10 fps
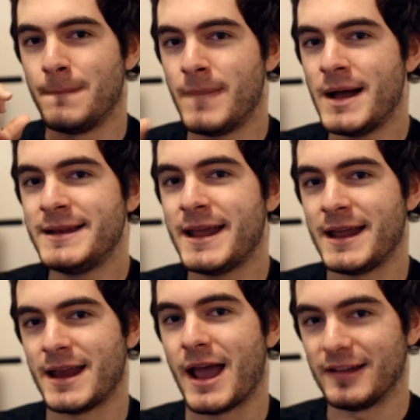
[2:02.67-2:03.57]

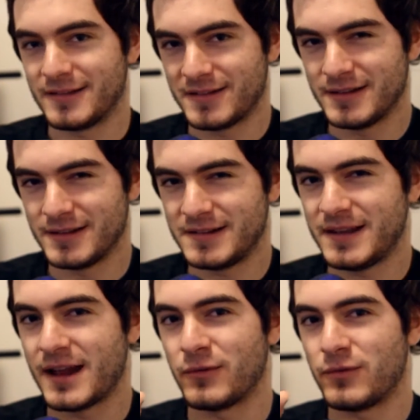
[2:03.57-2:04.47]
Monday night
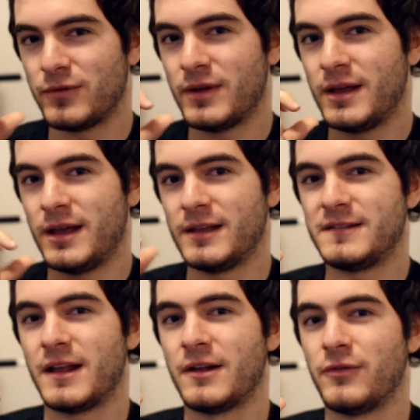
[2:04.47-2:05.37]
instead of
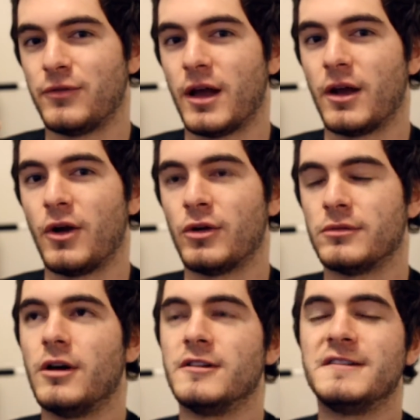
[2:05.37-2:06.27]

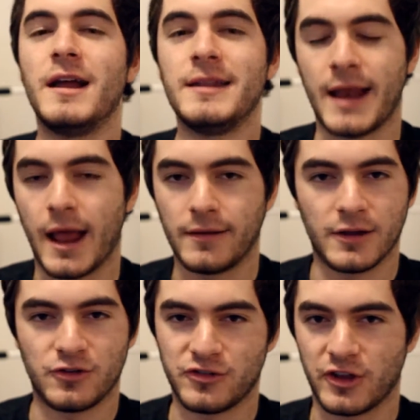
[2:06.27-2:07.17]
or Sunday night,
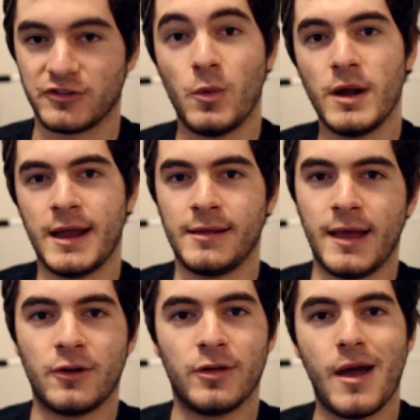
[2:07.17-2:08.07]
I should say. So one day
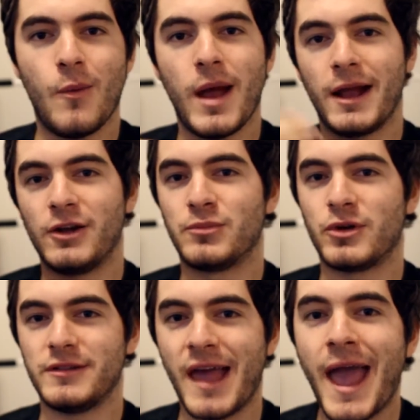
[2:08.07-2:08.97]
later, that way I could
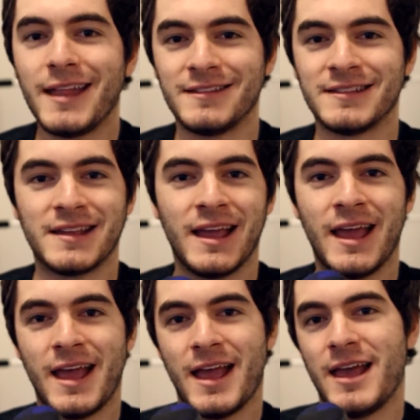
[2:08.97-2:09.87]
pretend
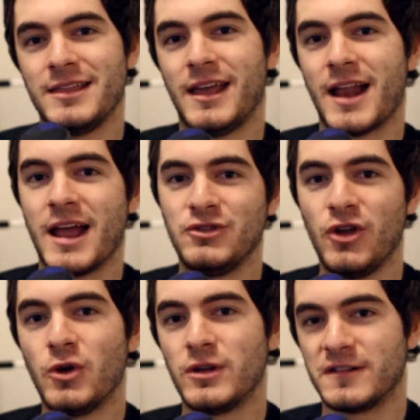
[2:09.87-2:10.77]
that I'd
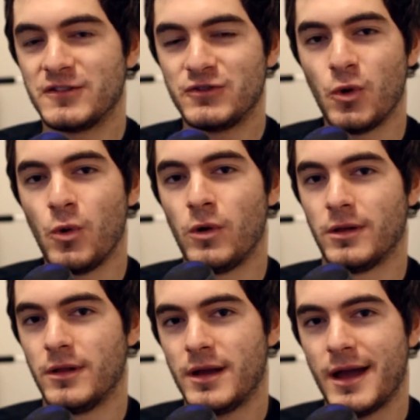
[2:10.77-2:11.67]
go to
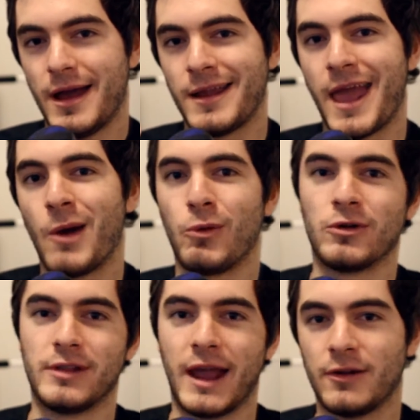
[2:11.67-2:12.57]
school an
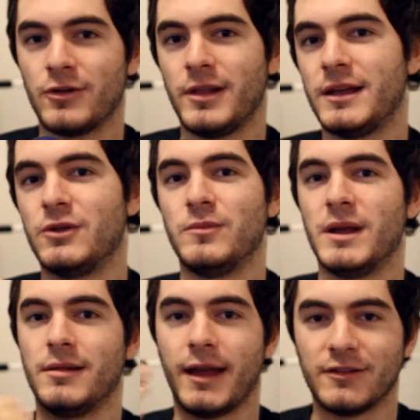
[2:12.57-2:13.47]
hour later, like it would
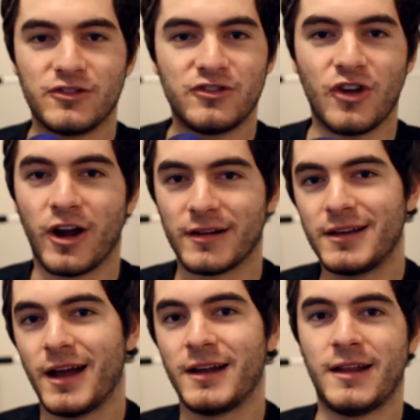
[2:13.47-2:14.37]
be a late start
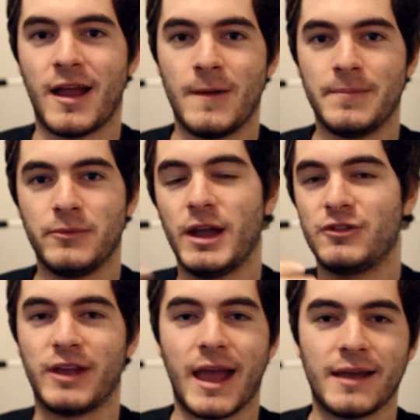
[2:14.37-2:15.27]
kind of day. We
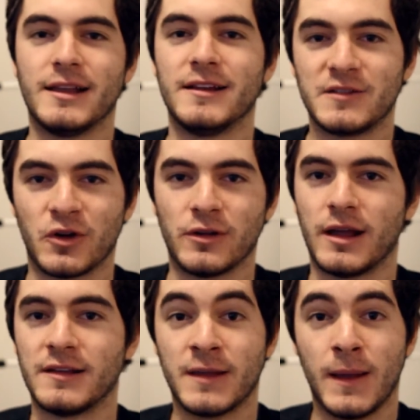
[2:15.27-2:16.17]
actually had late start
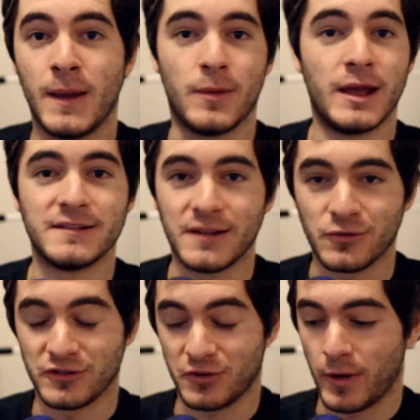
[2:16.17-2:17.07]
days, but that's a
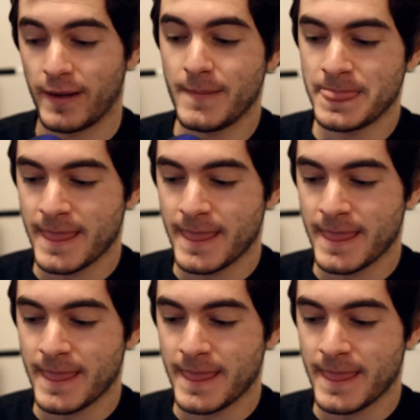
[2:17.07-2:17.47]
different story.